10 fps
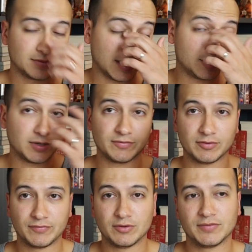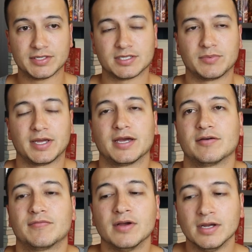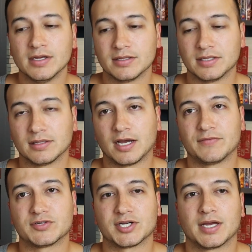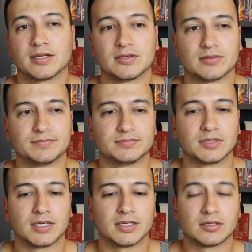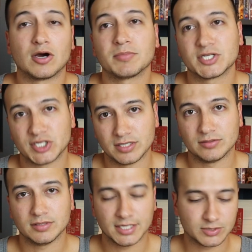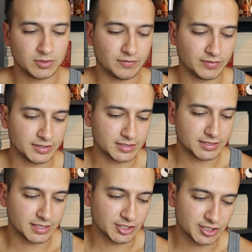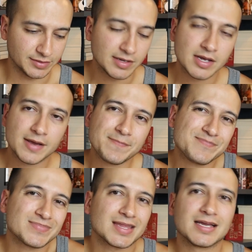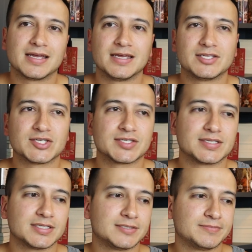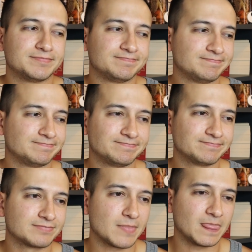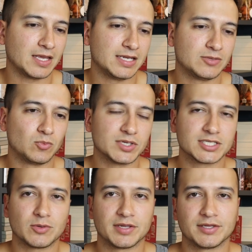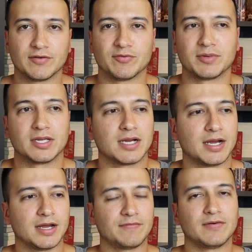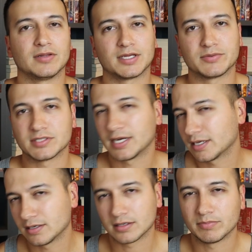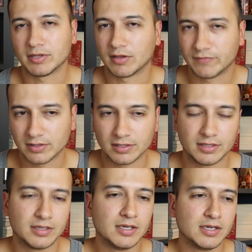I do have a review of this, and we have the live chat on my channel as well for this discussion. It just, it wasn't quite there for me. I felt like it was lacking a compelling villain.